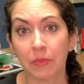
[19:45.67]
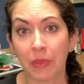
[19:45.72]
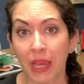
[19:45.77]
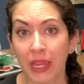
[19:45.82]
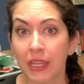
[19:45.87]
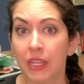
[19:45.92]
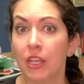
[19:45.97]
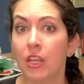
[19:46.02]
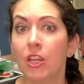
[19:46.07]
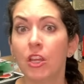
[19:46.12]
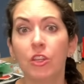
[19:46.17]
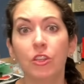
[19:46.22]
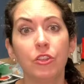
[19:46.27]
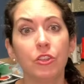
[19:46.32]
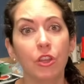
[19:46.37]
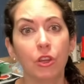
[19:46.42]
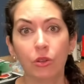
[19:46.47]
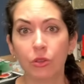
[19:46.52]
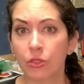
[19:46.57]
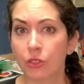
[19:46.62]
but
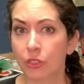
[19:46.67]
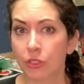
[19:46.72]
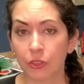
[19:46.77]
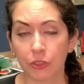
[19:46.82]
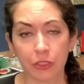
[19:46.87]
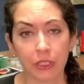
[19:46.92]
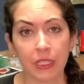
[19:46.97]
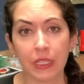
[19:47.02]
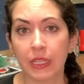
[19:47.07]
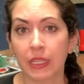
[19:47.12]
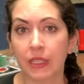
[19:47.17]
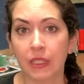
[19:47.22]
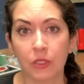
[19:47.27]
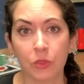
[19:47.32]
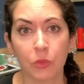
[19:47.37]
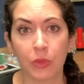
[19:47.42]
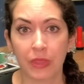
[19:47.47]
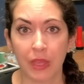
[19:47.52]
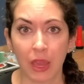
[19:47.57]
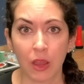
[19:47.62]
no surgery is
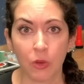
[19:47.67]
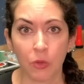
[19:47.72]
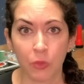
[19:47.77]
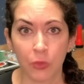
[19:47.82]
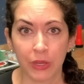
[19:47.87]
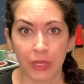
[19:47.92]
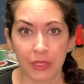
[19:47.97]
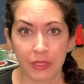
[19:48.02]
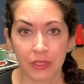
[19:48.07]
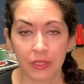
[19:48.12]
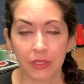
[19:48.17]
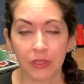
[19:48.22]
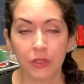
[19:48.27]
without risk.